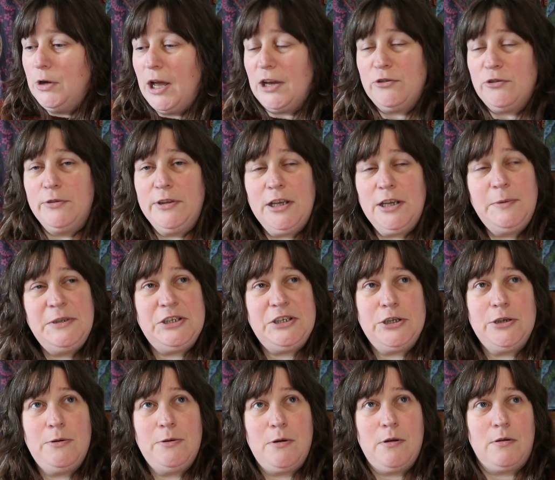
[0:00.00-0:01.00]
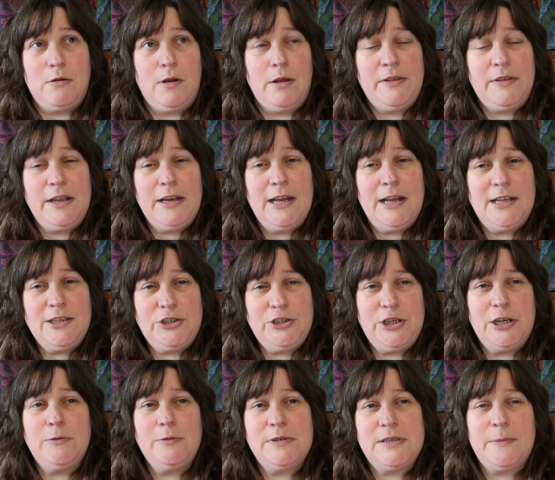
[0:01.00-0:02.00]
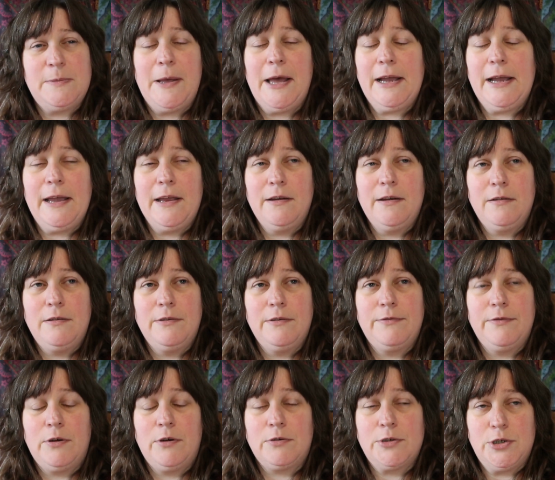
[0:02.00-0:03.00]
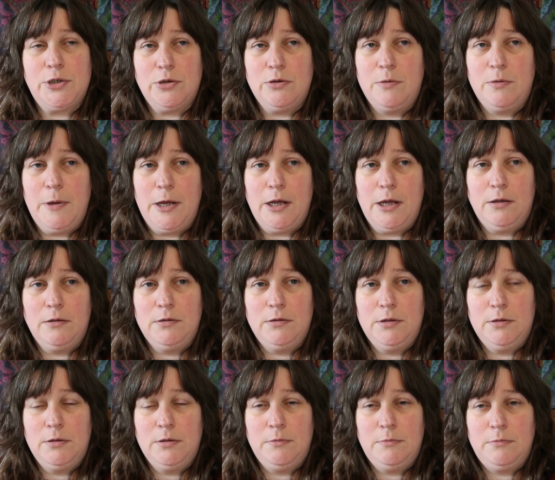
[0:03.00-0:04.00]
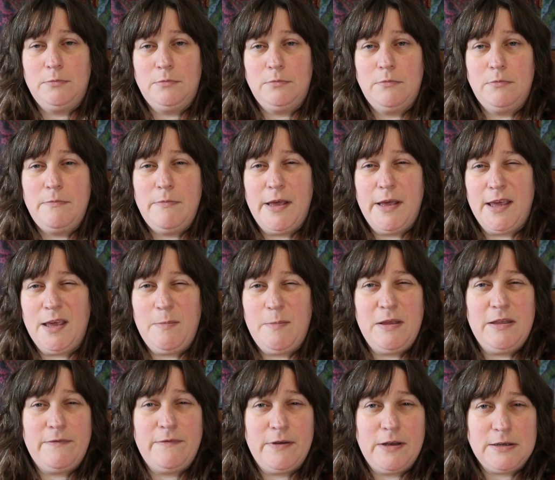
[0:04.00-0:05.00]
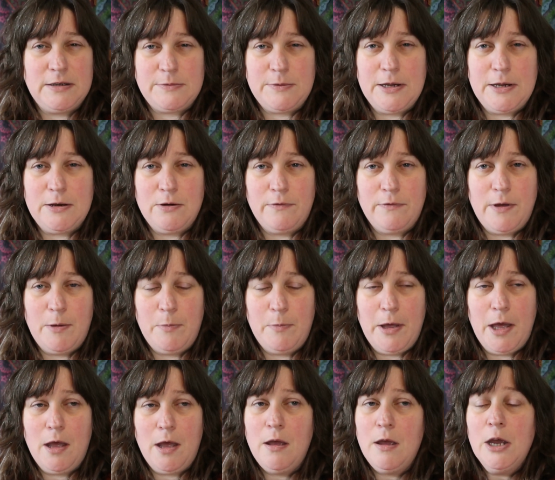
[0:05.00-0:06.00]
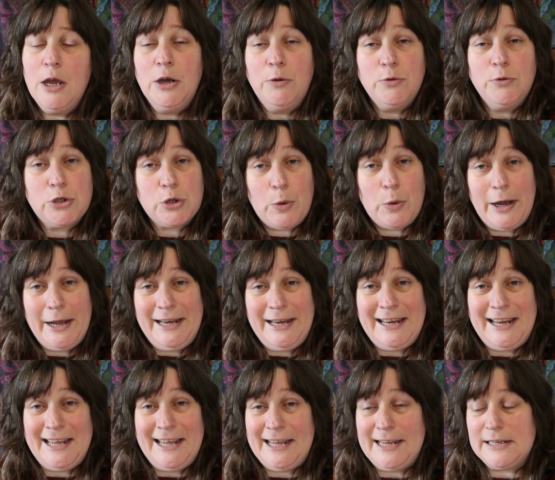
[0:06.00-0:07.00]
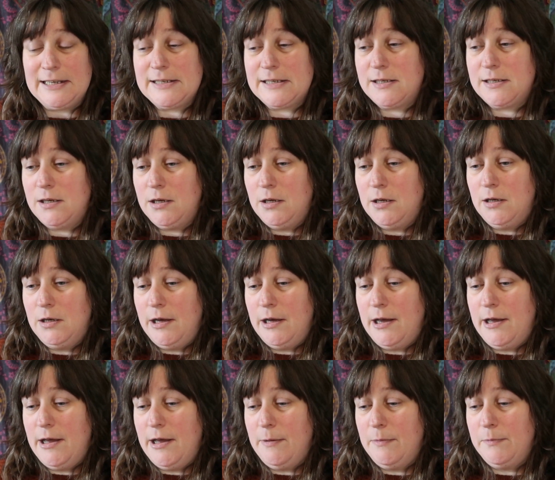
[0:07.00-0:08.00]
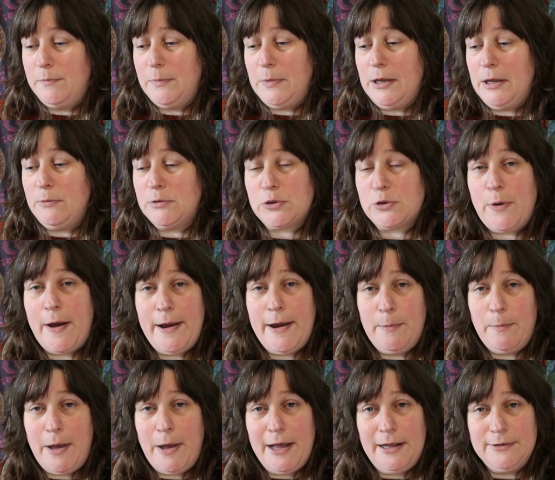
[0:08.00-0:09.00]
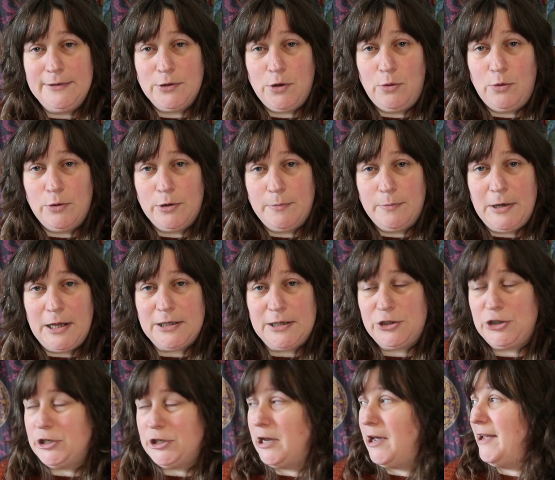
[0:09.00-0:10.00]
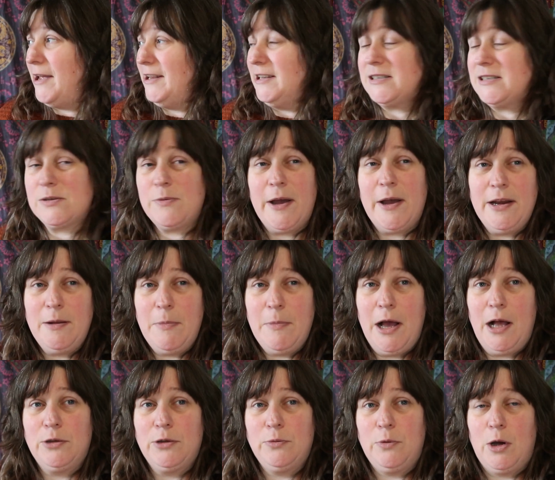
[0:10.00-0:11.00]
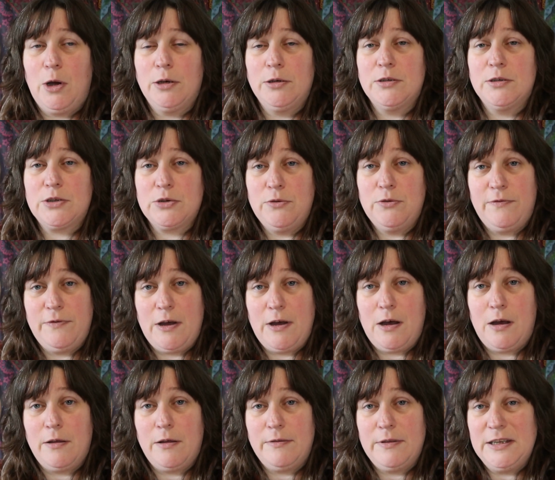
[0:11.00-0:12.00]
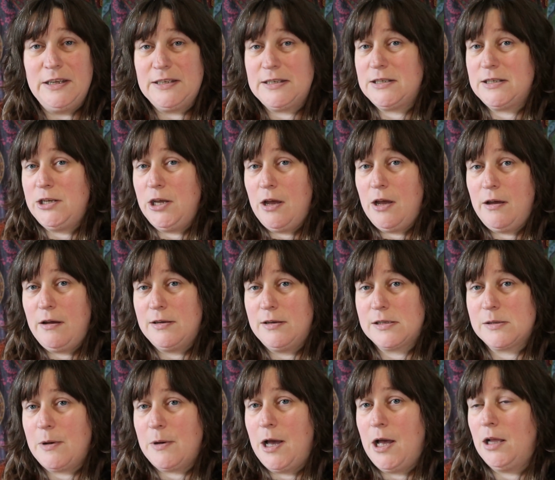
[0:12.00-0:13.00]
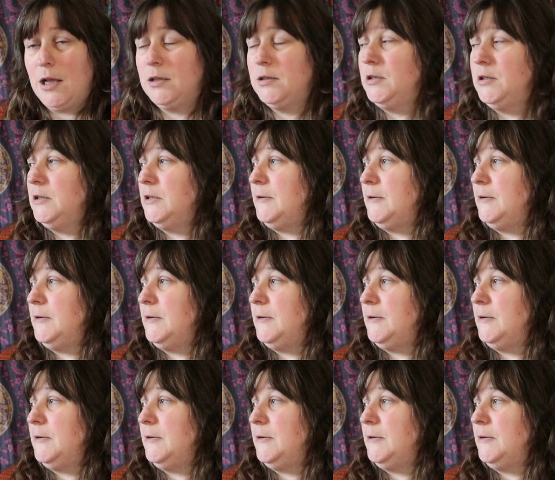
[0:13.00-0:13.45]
I don't think it'll be too long. I think last year it was the back end of October, maybe the first week November. It was quite late. It was quite a mild autumn last year, and it's quite a mild one so far this year as well.